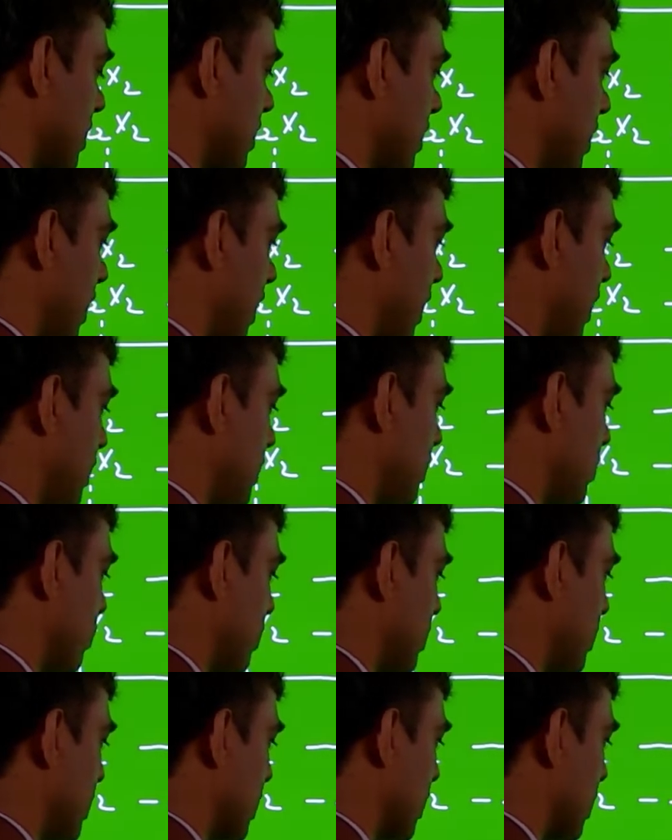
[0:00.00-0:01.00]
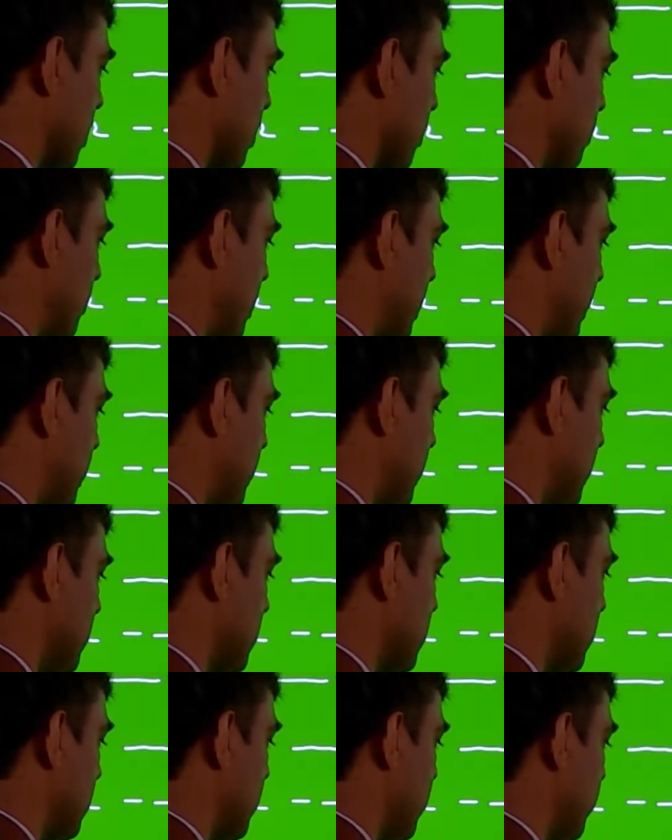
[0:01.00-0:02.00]
and this one is a column matrix
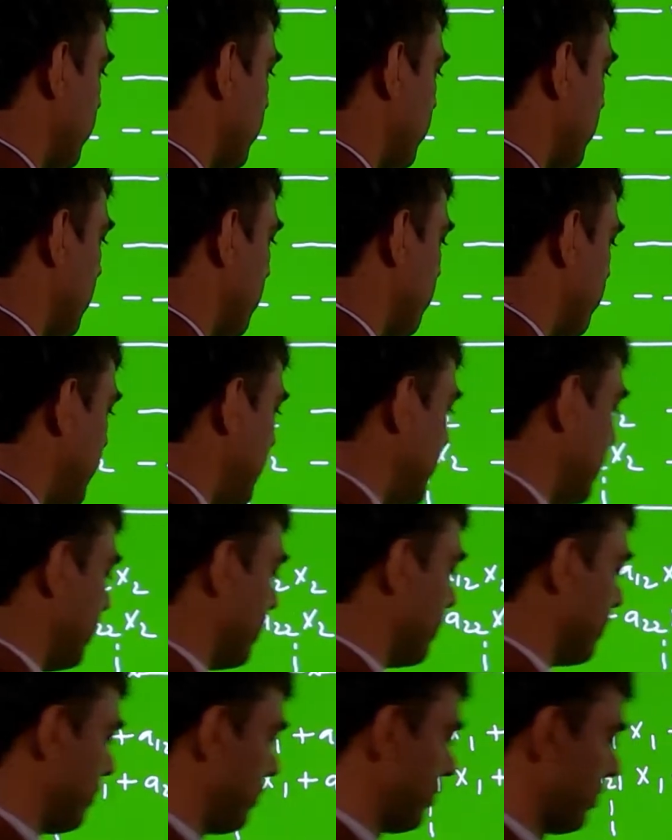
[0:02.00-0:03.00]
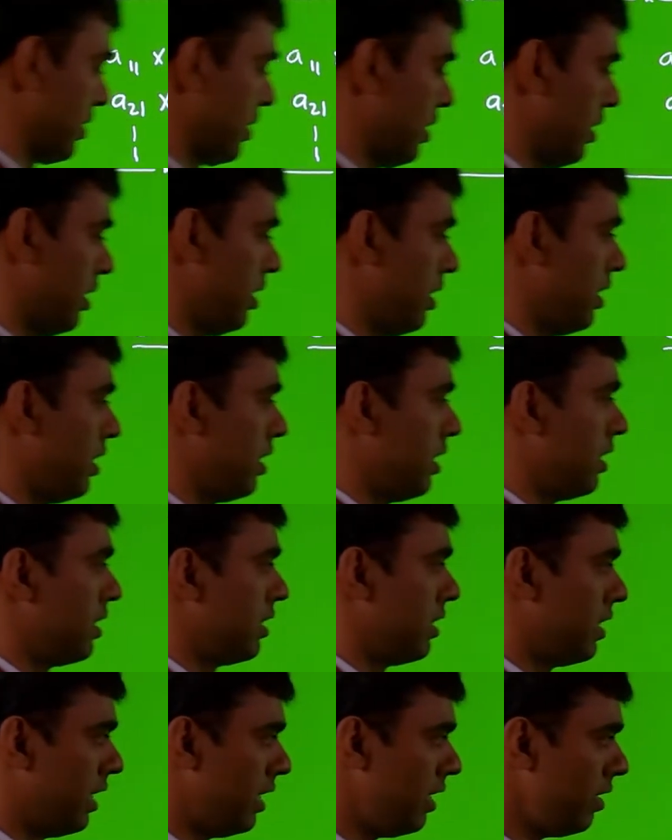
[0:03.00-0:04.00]
B.
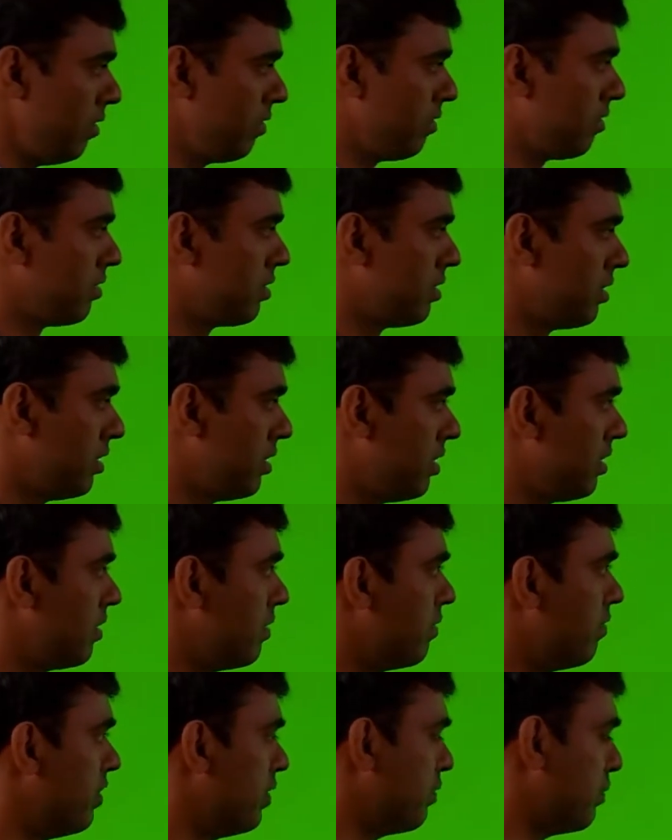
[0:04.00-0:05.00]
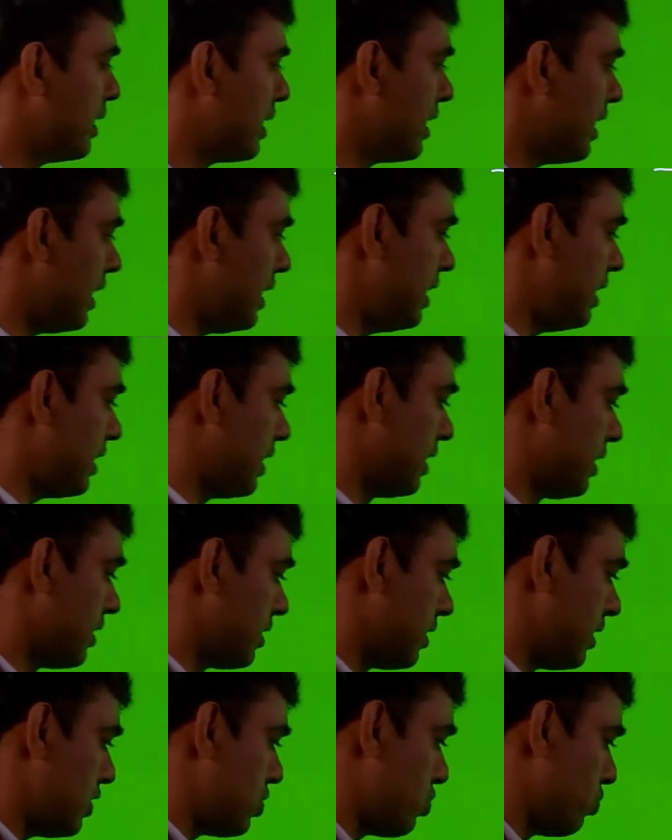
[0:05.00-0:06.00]
Then we may write
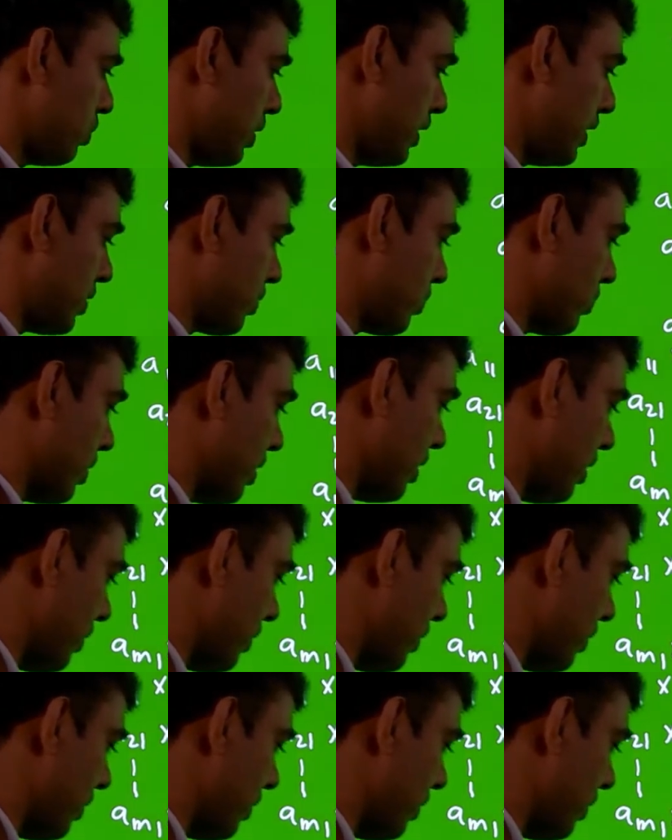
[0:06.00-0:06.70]
this one equal